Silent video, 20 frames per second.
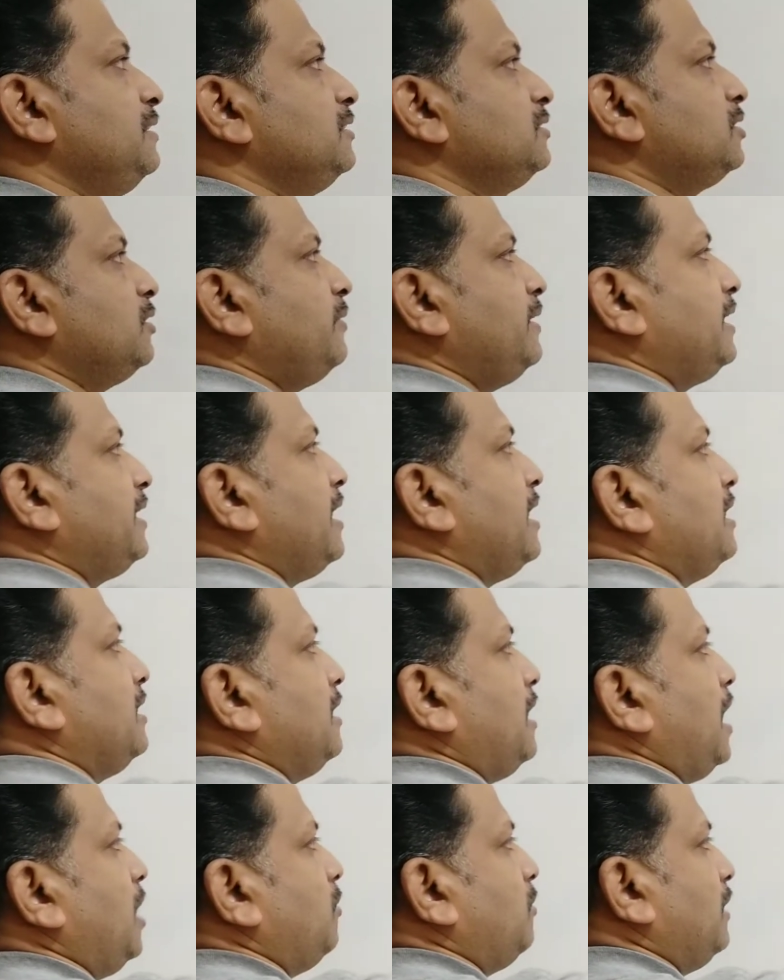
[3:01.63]
So we can
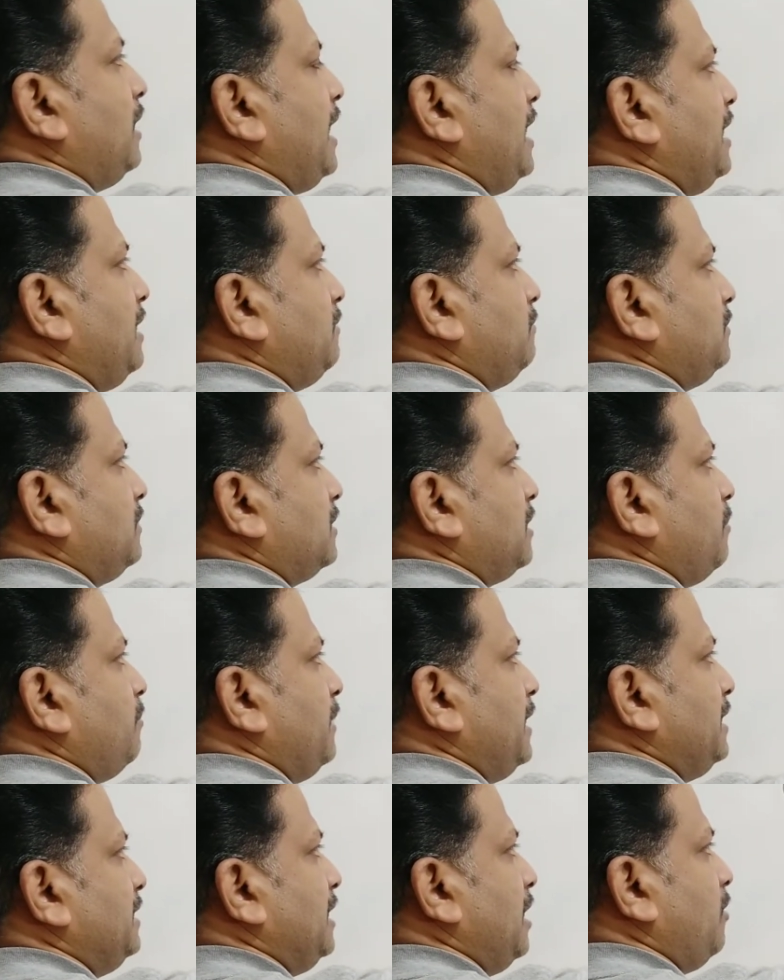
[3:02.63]

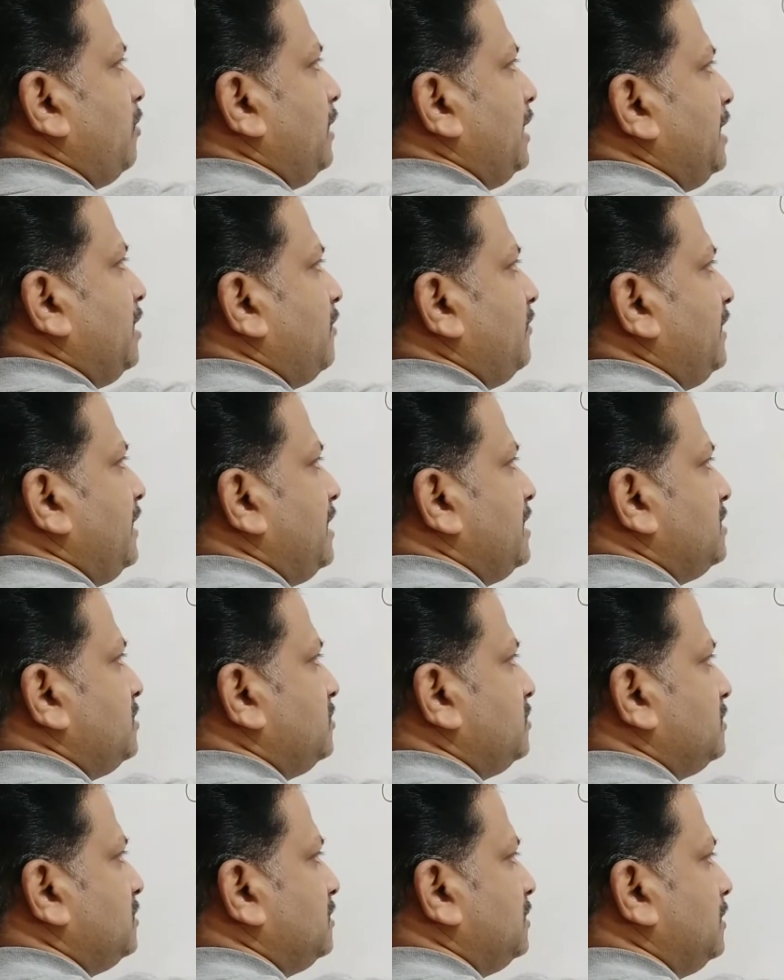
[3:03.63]
complete the outline of the
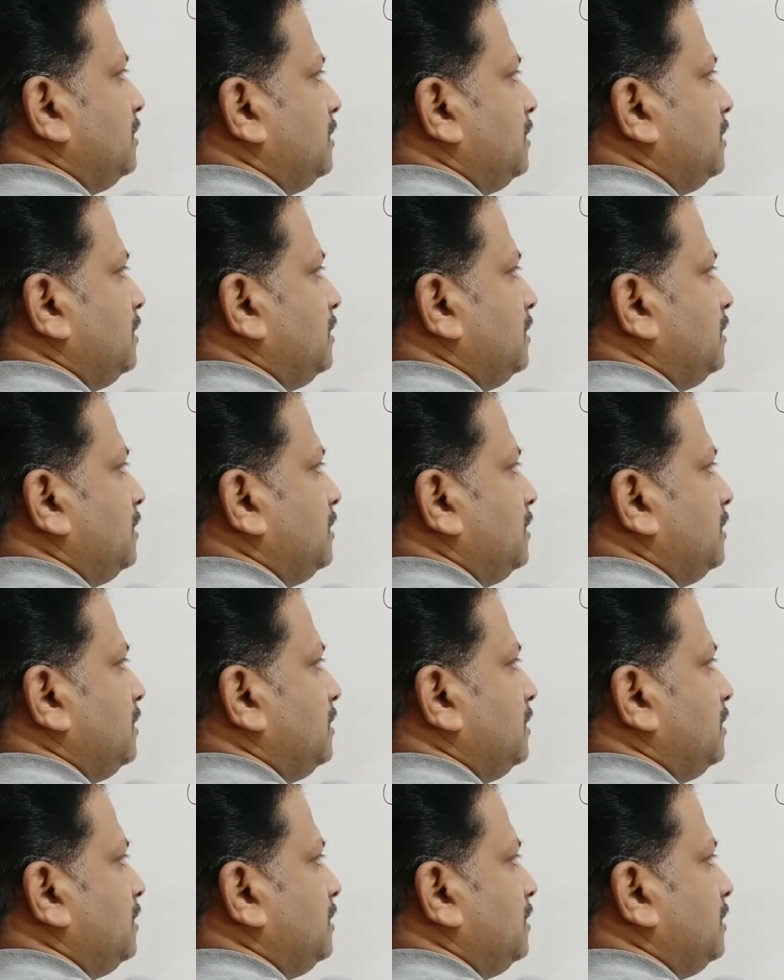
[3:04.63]
lens.